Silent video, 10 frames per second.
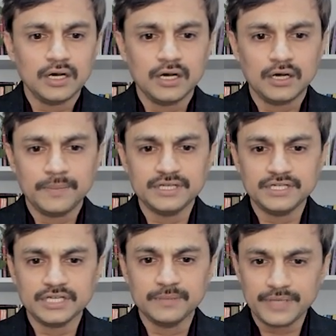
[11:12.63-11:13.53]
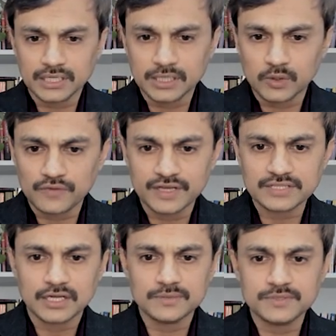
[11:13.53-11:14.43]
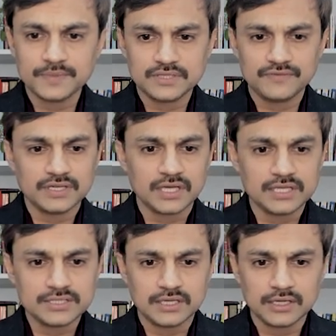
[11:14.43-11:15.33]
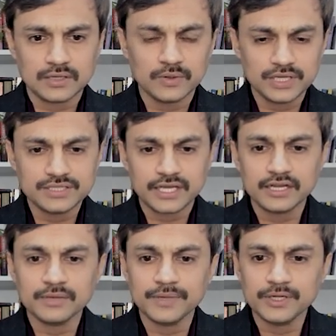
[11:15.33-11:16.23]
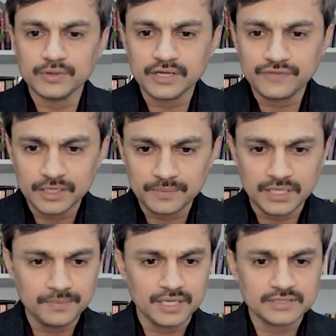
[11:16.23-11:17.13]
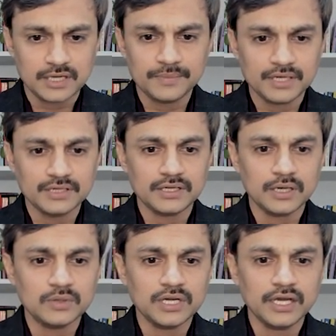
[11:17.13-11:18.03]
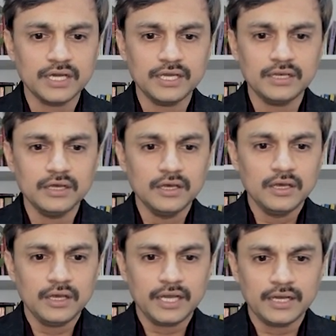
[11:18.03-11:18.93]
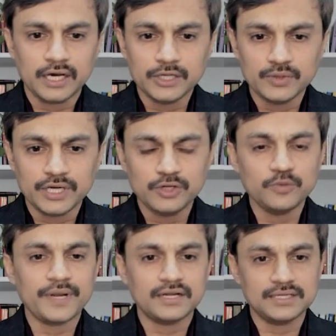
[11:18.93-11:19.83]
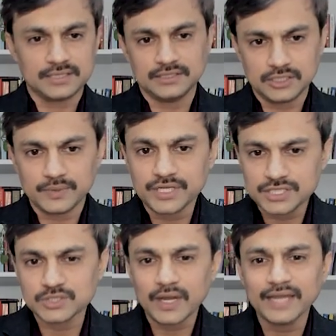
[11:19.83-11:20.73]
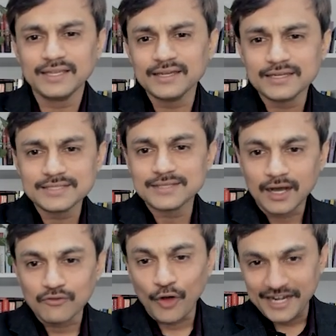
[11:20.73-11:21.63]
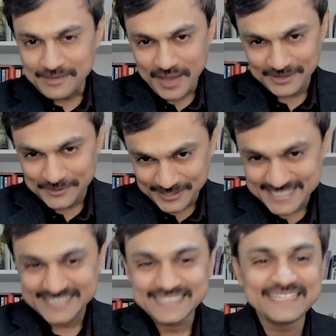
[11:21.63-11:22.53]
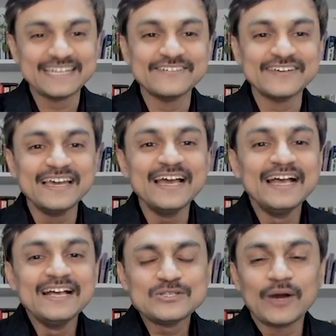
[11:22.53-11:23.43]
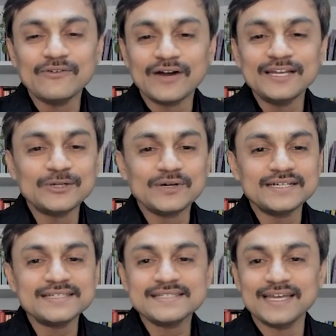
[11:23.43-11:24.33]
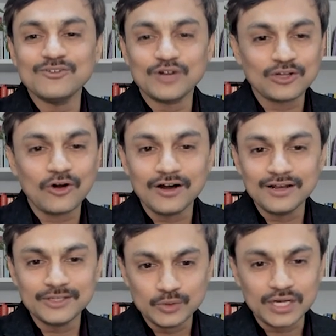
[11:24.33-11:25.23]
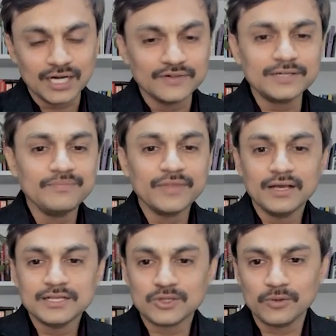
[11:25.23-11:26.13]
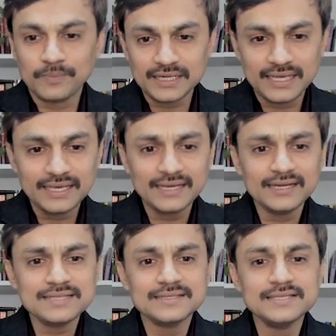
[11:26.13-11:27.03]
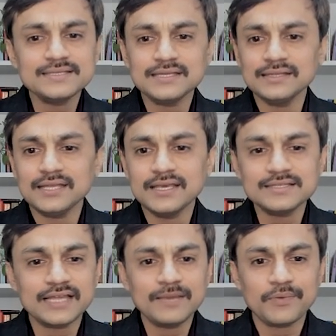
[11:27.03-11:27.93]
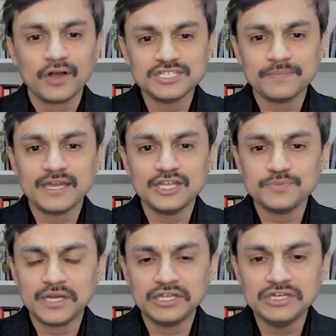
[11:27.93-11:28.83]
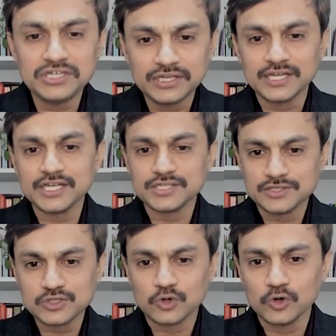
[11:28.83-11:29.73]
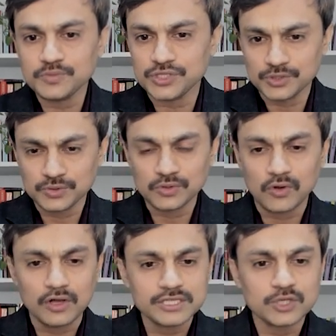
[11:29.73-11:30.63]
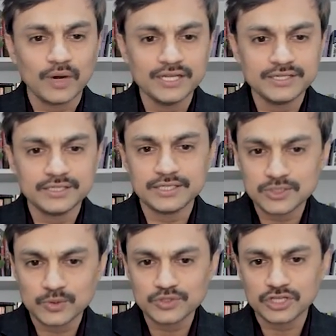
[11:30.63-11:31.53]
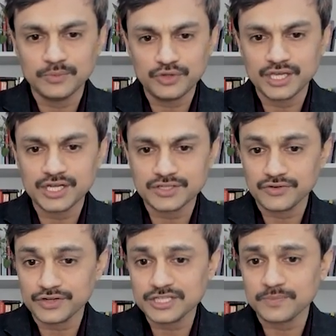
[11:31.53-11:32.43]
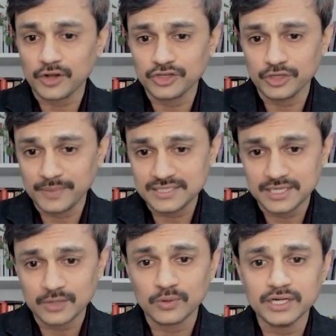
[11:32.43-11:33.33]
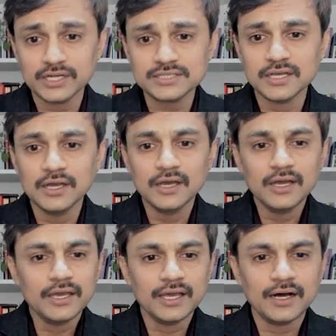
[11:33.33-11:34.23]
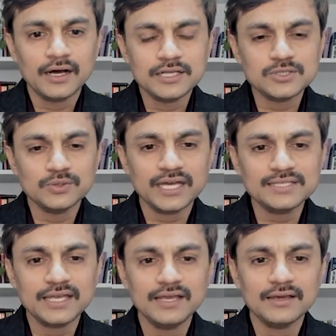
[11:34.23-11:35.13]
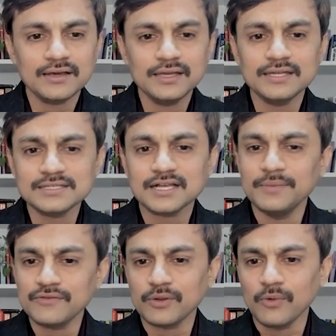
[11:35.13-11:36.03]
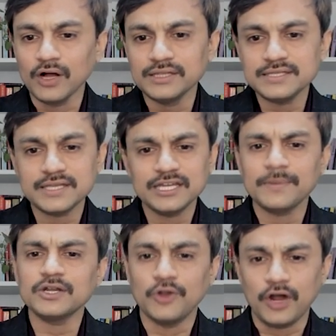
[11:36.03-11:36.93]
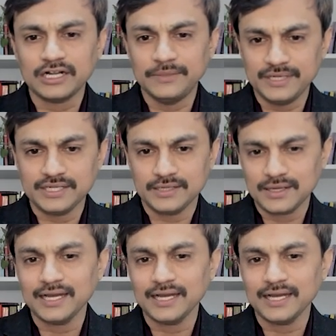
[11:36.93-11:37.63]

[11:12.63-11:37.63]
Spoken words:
But detailed breakdown of exam specific task and acknowledge. I recommend you referring PMP exam content outline. And are you ready to practice another question? So I think it is avoiding my question in a way. So I wanted to understand what all you cover. So, but here it is listing things like project management, integration, scope, schedule, cost, quality, resource, communication, risk, procurement, stakeholders. Yeah. So they are saying it is coming from all these areas, but not limited.